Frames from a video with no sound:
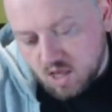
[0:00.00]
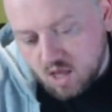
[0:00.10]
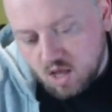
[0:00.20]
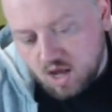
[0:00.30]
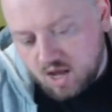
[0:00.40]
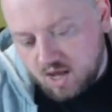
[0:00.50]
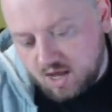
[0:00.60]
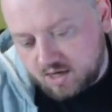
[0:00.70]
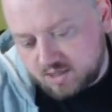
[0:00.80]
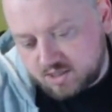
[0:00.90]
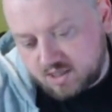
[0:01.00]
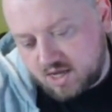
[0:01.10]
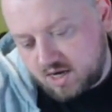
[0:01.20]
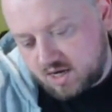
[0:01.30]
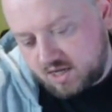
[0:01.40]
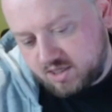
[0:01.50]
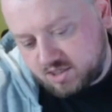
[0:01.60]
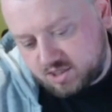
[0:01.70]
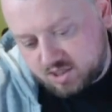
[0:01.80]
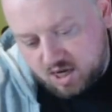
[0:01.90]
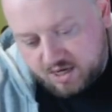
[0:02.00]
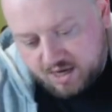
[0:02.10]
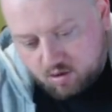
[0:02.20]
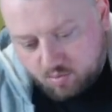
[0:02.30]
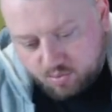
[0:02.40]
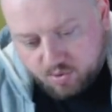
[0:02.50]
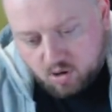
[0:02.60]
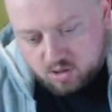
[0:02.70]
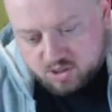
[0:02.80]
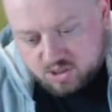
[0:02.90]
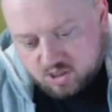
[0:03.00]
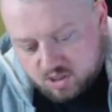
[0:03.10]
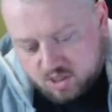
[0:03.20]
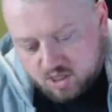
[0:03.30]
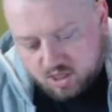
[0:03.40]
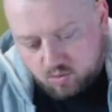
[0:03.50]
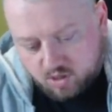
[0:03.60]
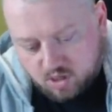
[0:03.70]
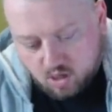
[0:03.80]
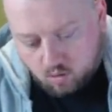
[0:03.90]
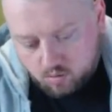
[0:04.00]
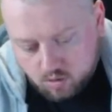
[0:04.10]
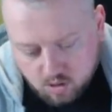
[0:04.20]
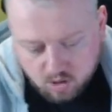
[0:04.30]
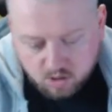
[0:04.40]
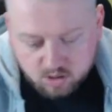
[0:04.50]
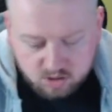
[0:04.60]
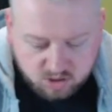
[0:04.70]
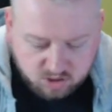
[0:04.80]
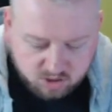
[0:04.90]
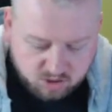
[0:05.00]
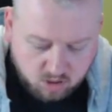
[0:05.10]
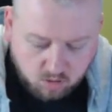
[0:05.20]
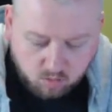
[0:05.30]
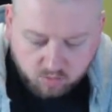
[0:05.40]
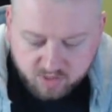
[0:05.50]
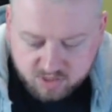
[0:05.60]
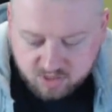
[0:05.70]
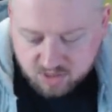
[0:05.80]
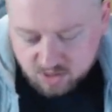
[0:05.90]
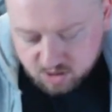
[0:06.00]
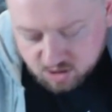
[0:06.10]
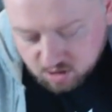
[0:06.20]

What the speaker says: And then inside our box, here we go. So this is